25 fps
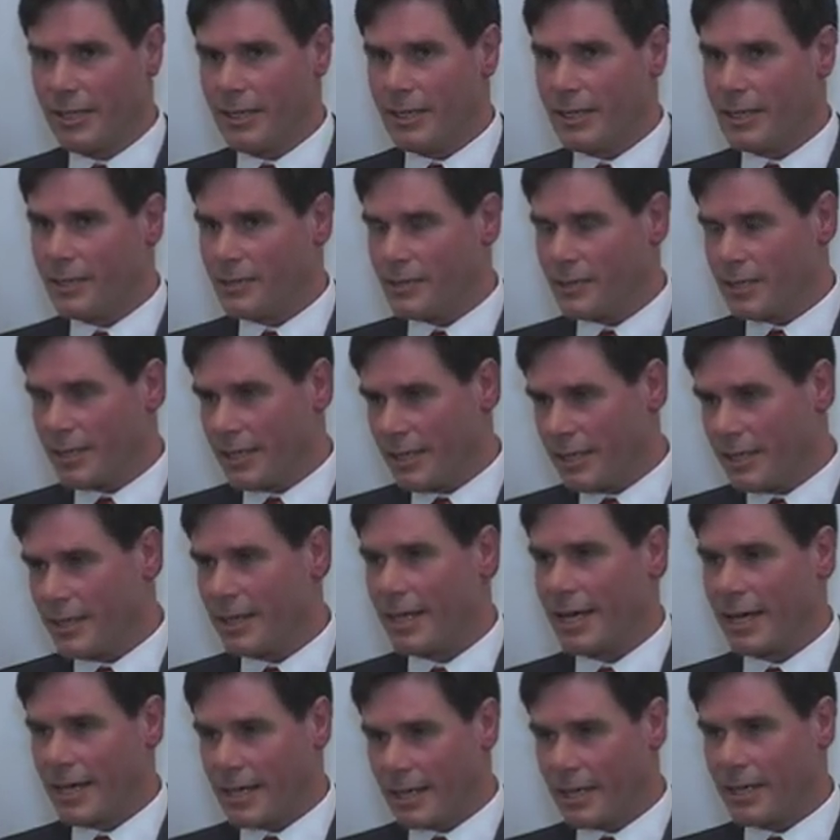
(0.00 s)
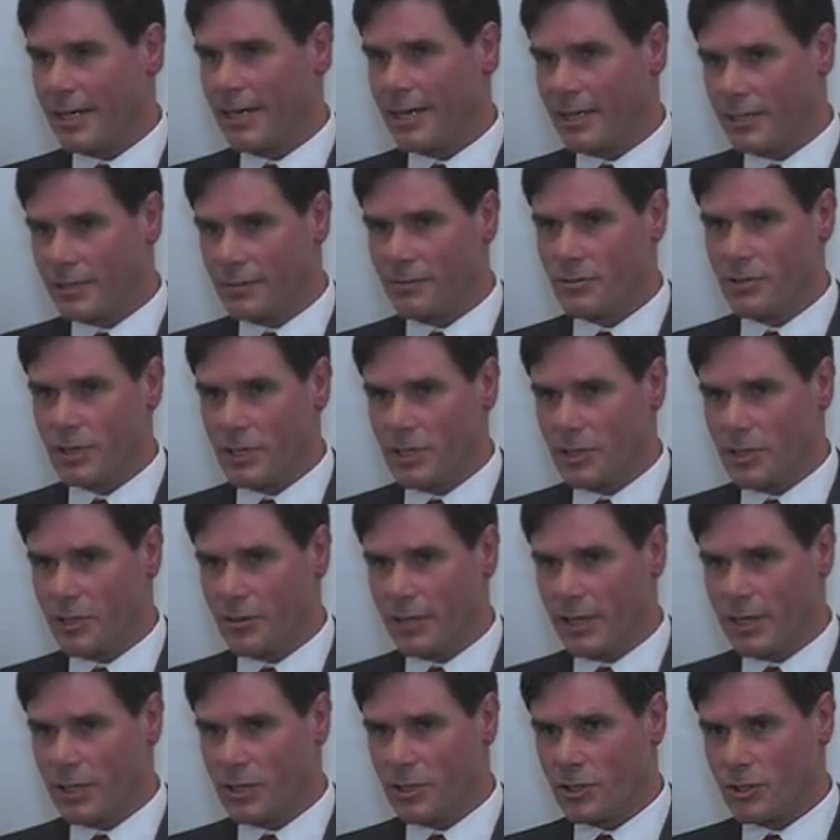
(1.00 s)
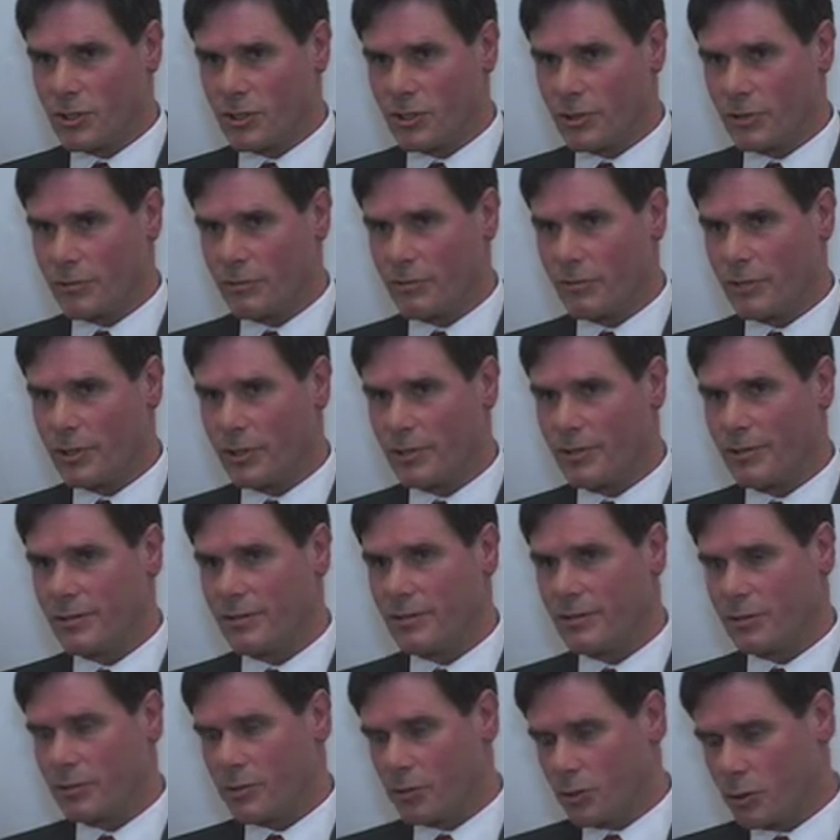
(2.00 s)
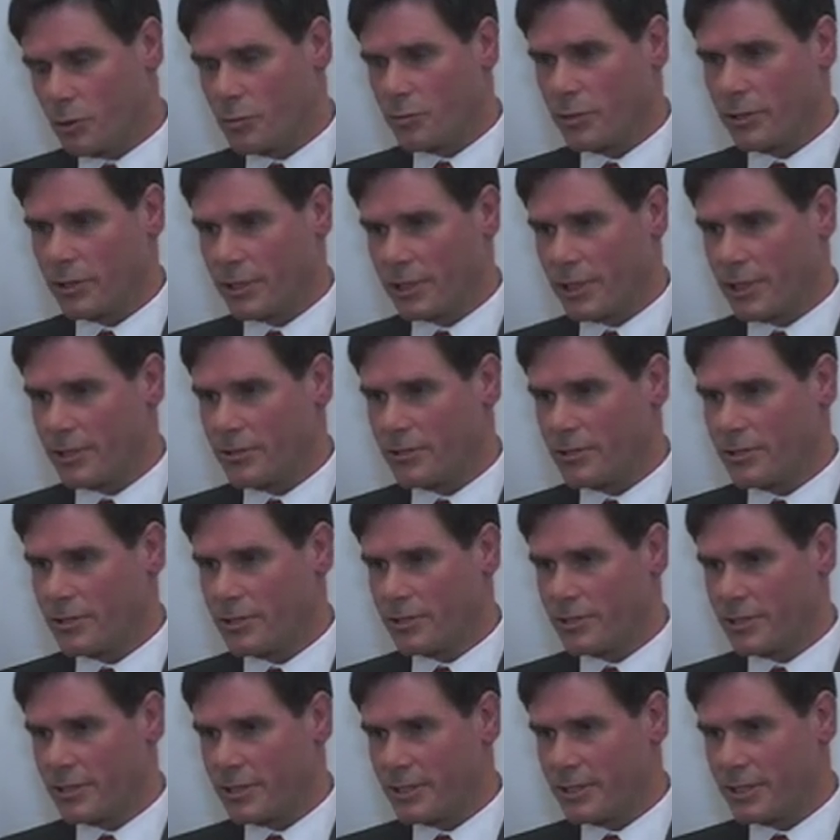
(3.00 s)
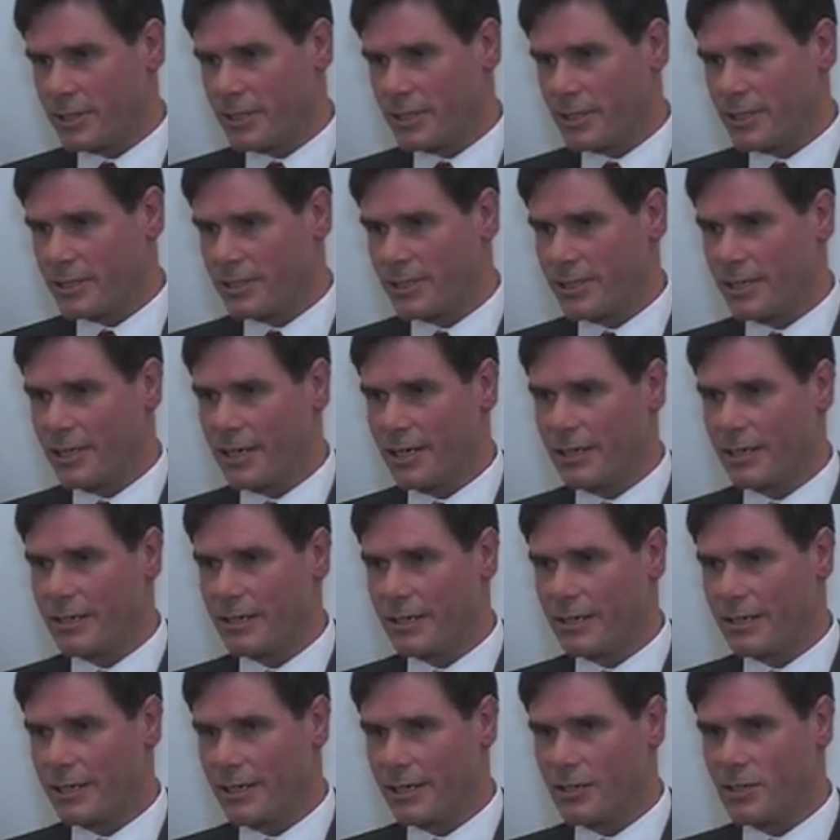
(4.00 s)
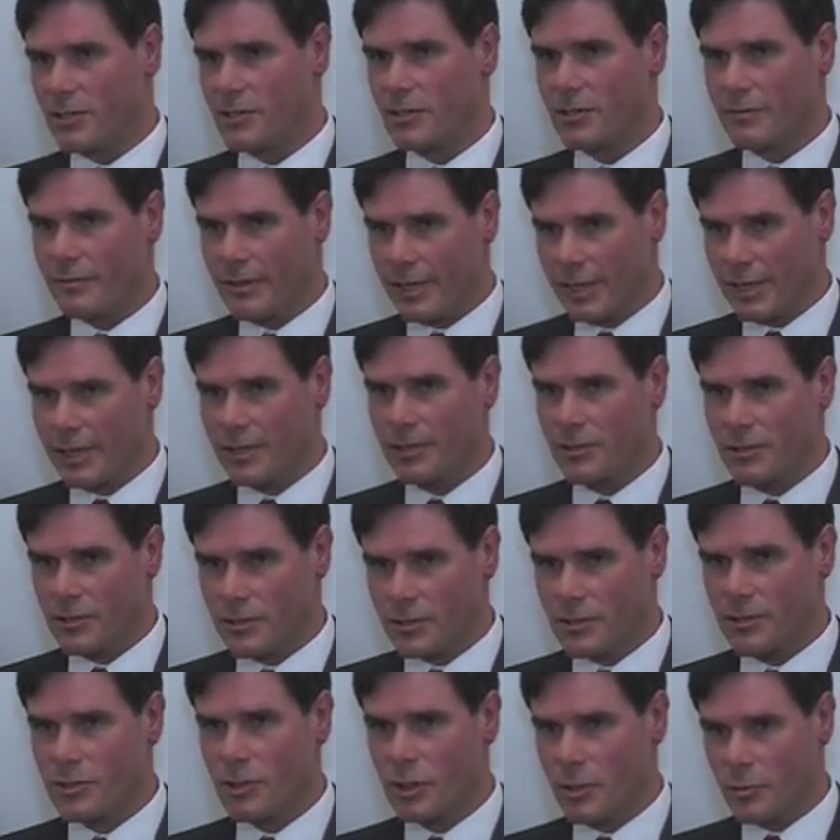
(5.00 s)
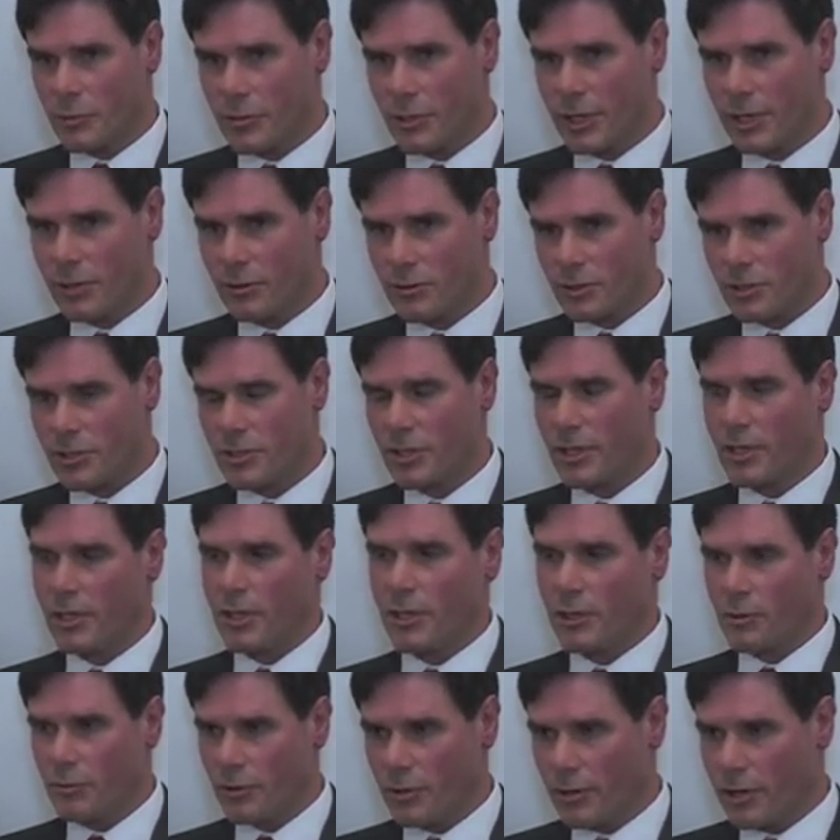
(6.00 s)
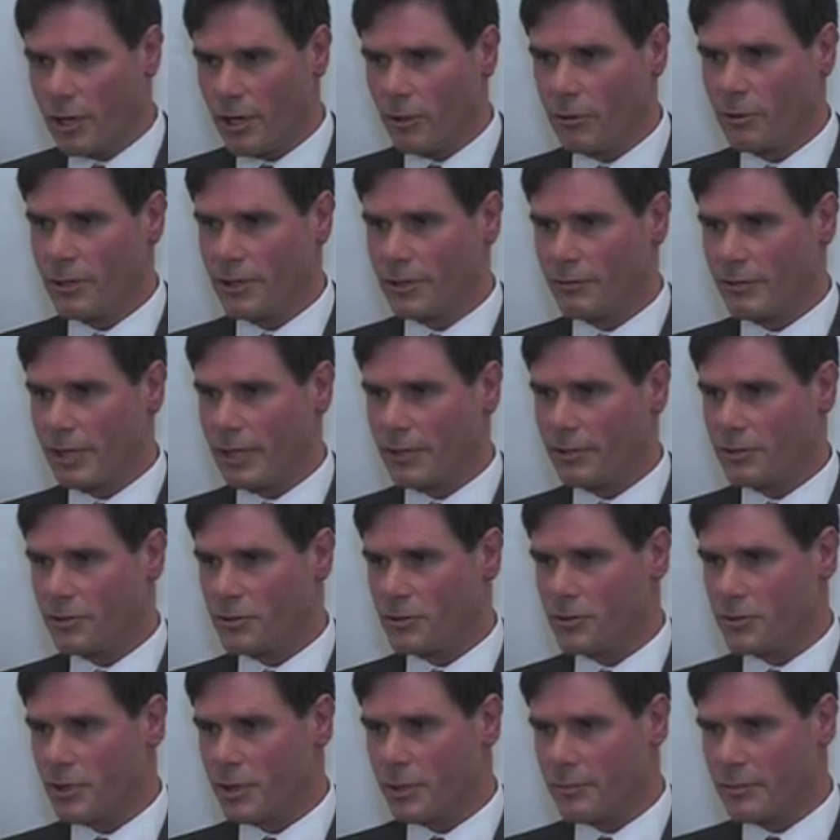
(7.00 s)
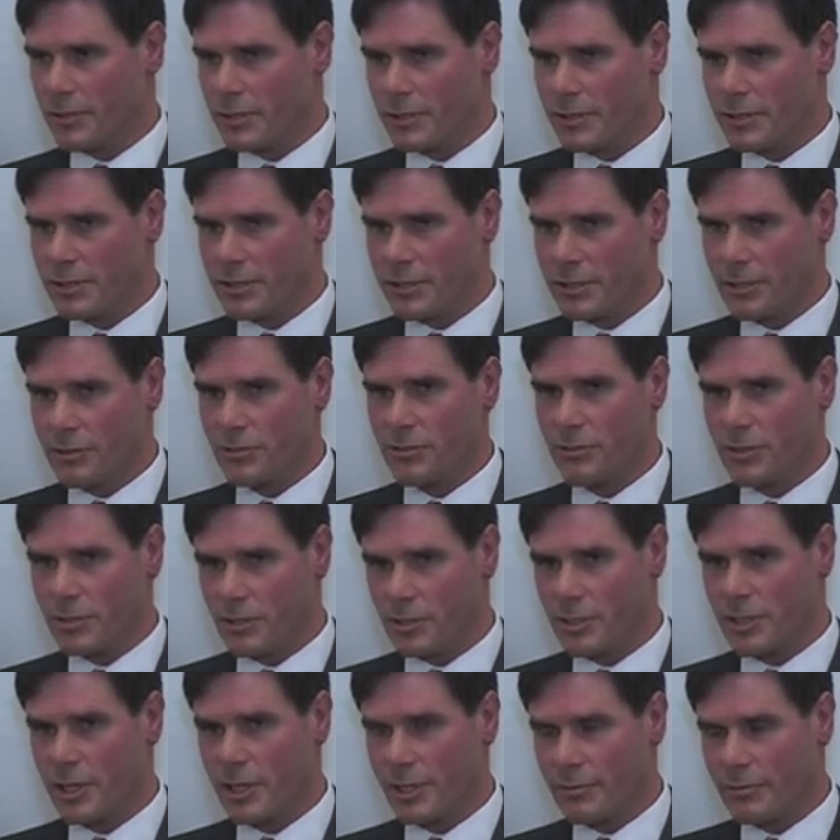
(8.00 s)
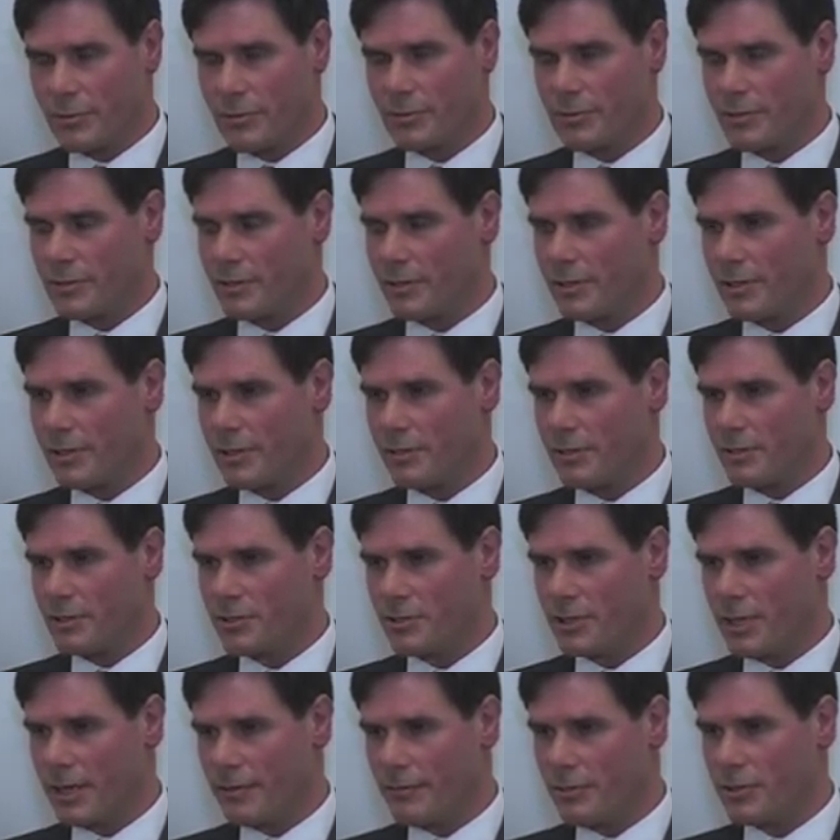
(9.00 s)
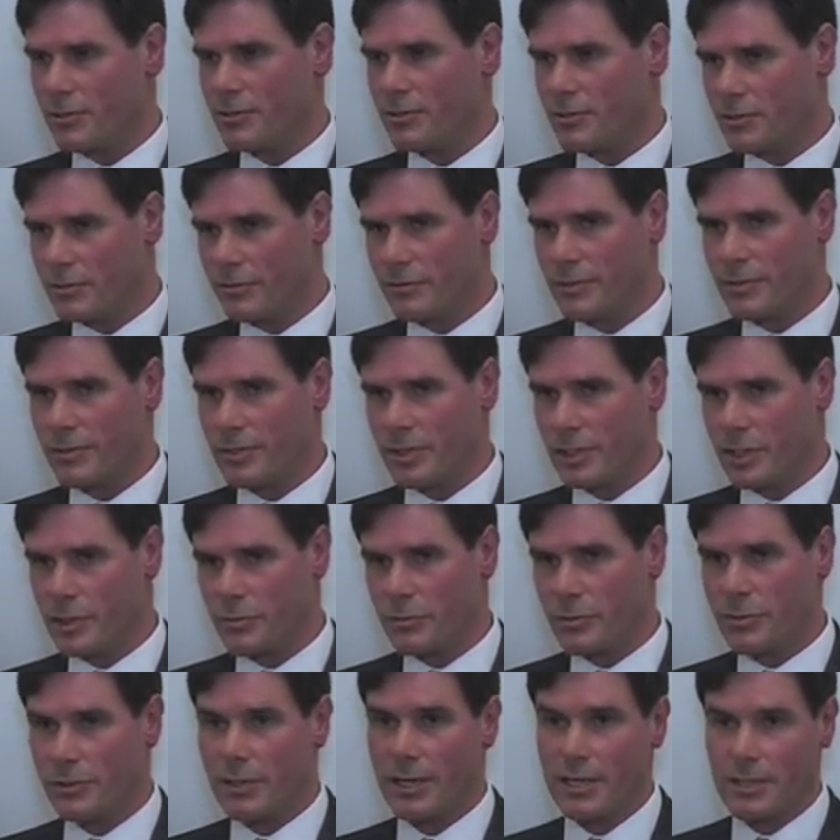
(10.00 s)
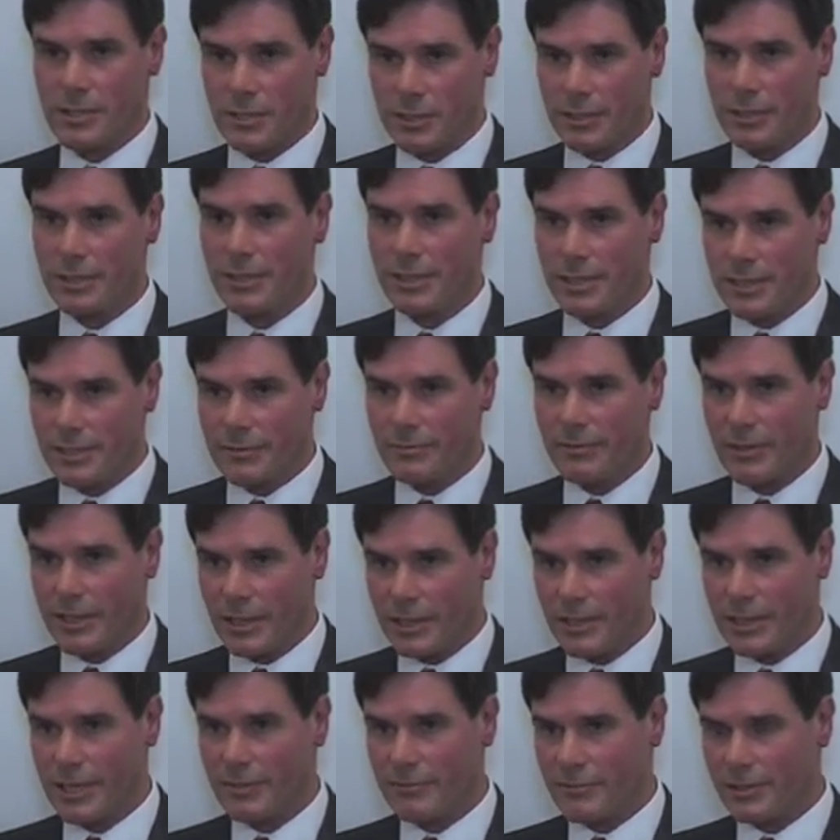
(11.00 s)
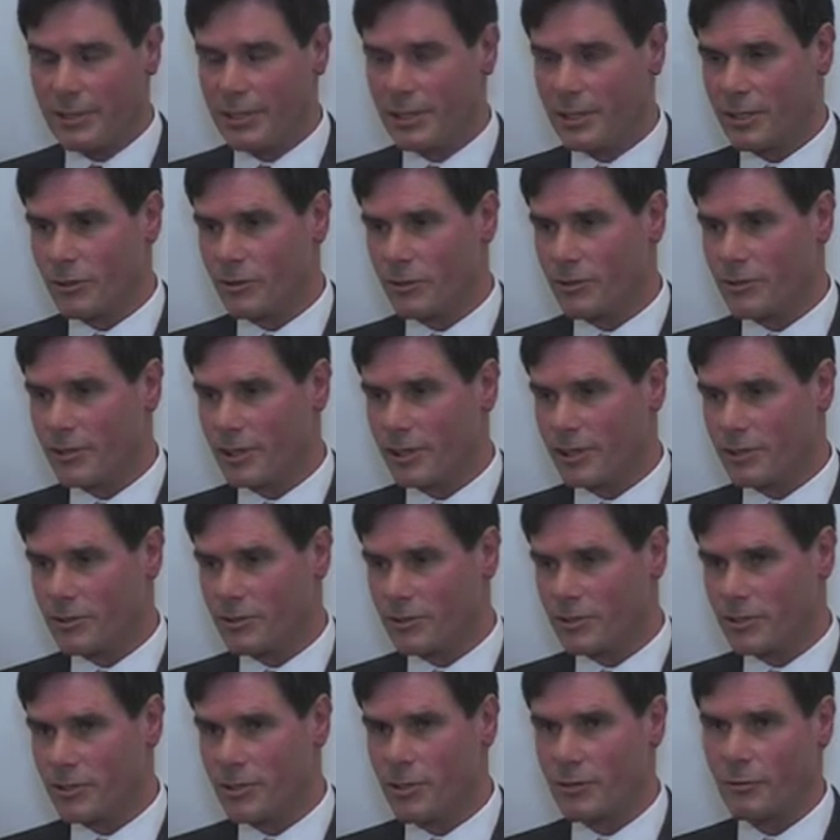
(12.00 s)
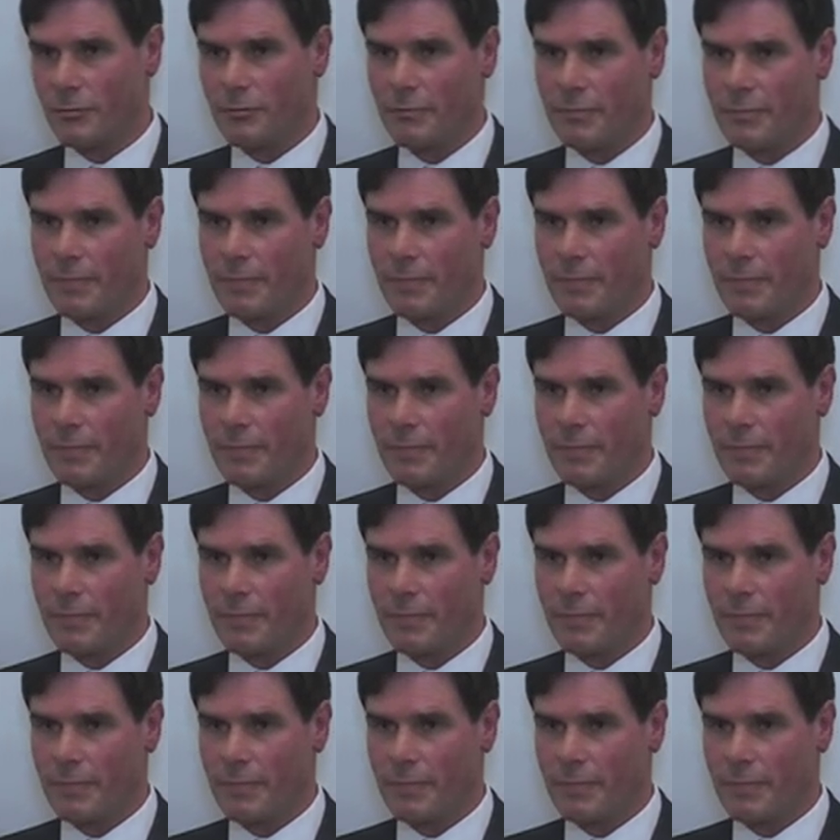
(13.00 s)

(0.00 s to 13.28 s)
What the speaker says: And in that kind of situation with good prognosis disease, then a surveillance approach withholding radical treatment until such time as there is evidence of disease progression is very definitely a good thing to do.